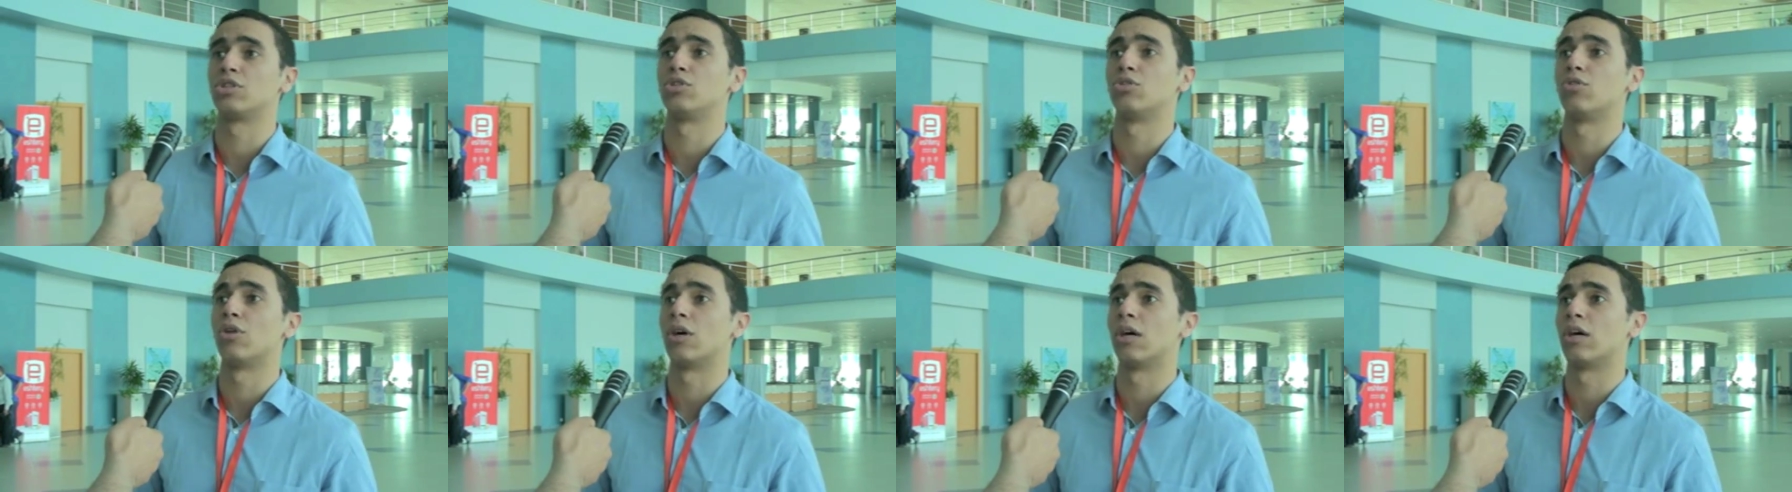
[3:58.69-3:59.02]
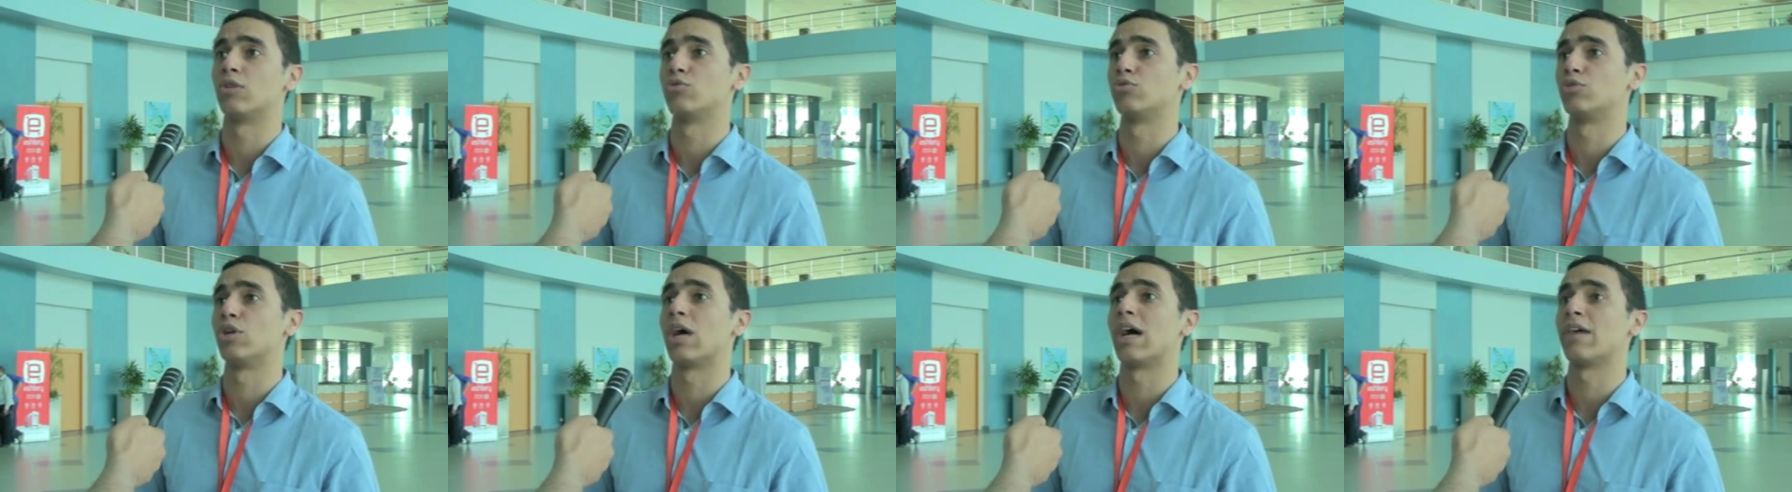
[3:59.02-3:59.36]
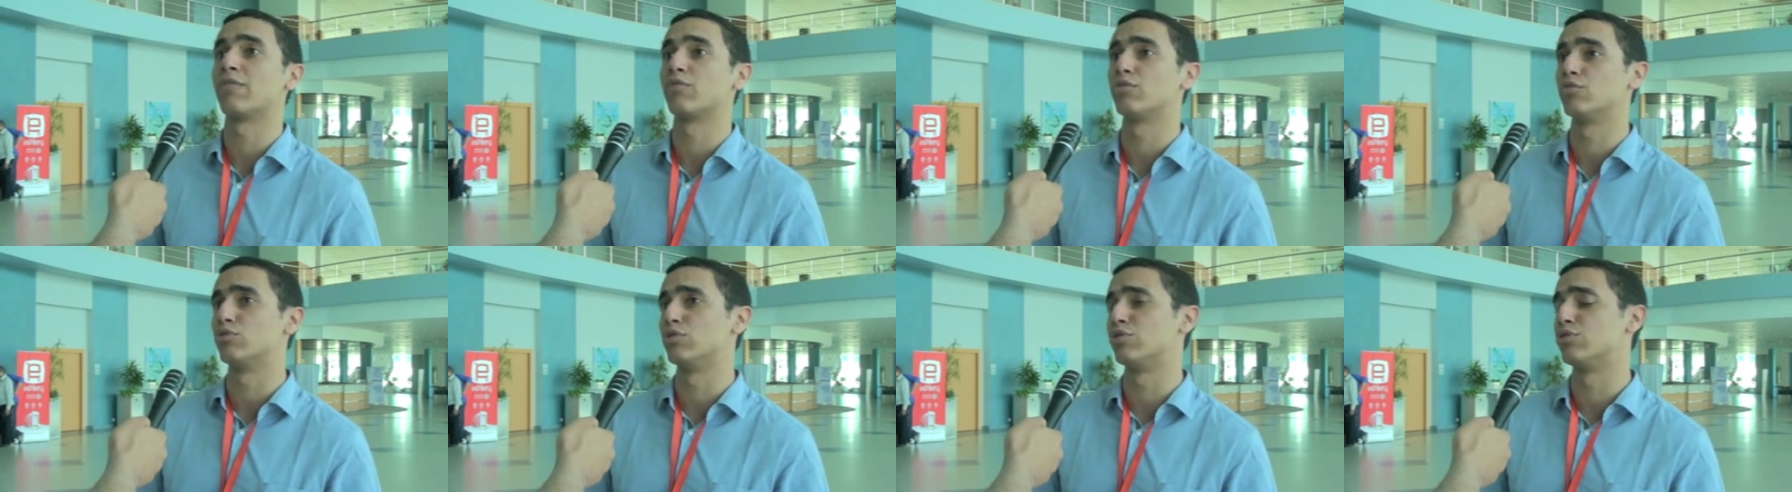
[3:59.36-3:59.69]
you are, you
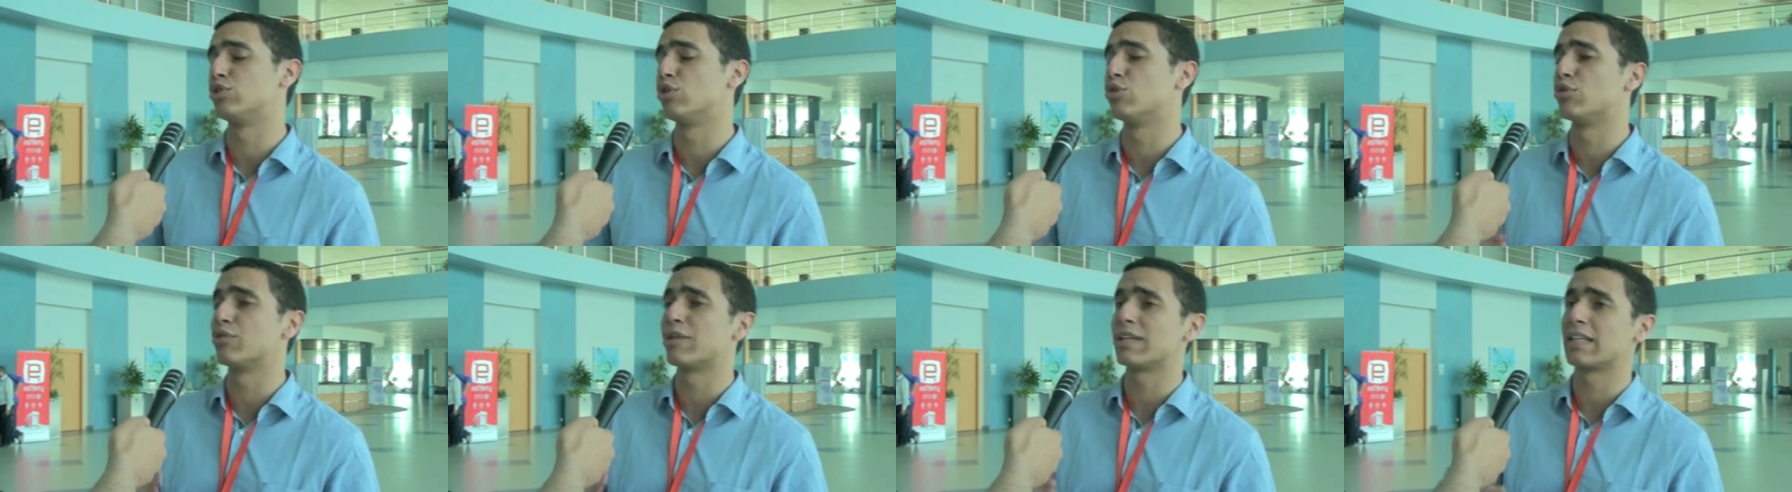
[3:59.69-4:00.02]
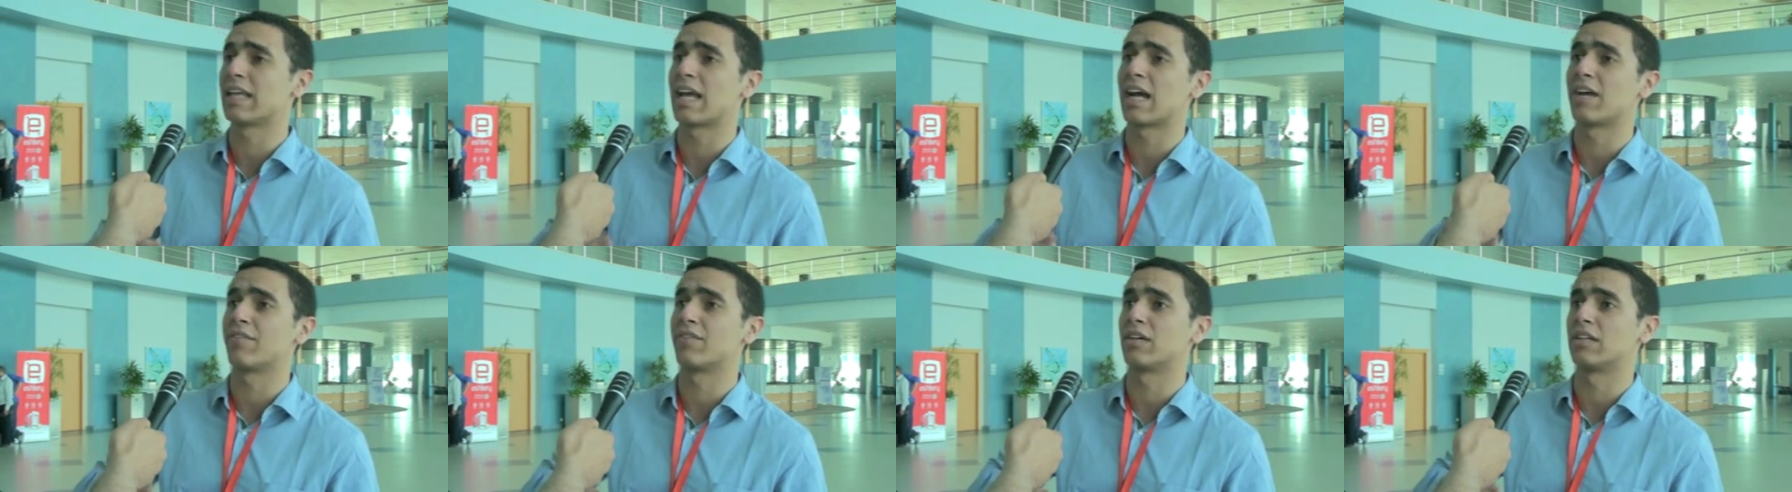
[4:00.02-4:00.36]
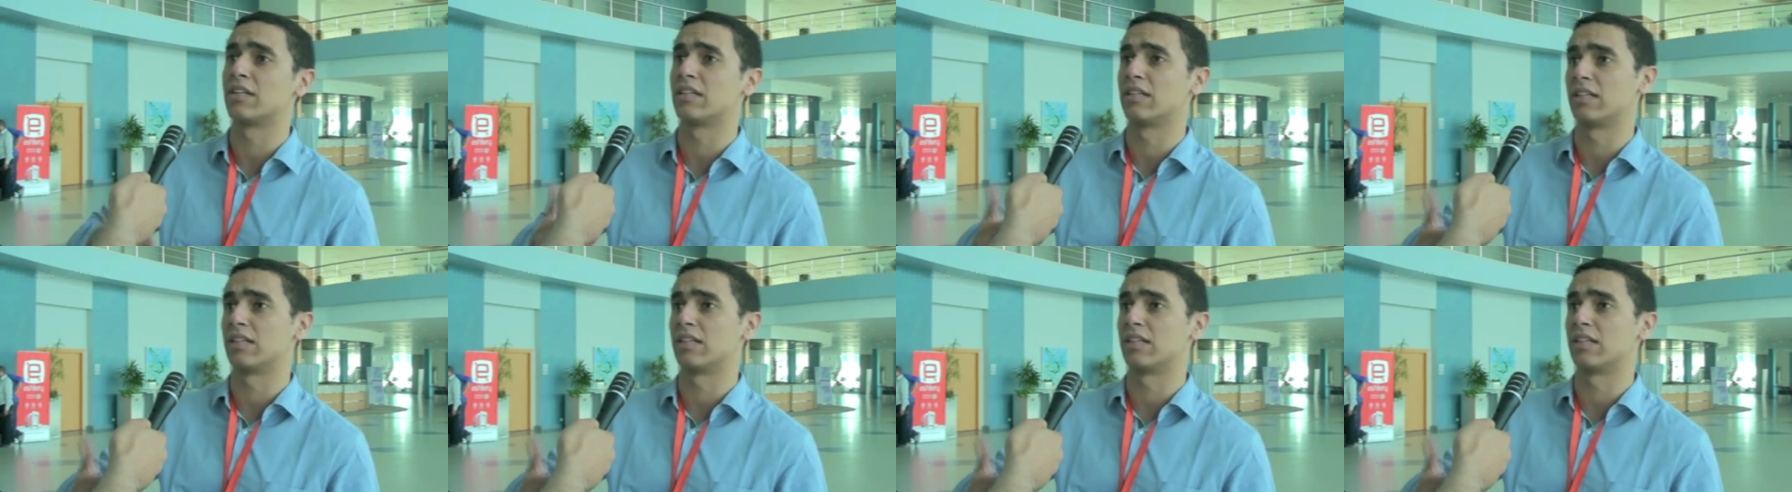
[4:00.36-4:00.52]
have you already have